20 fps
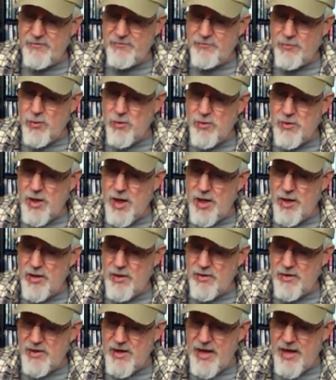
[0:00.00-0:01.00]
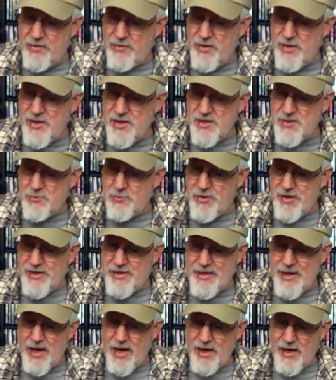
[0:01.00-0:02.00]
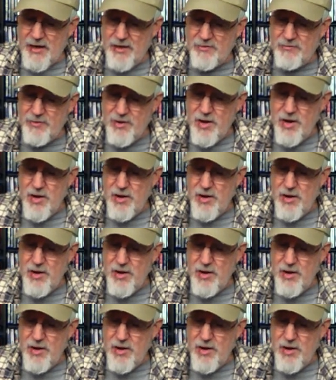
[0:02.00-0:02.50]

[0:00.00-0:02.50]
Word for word: full color death in this retelling of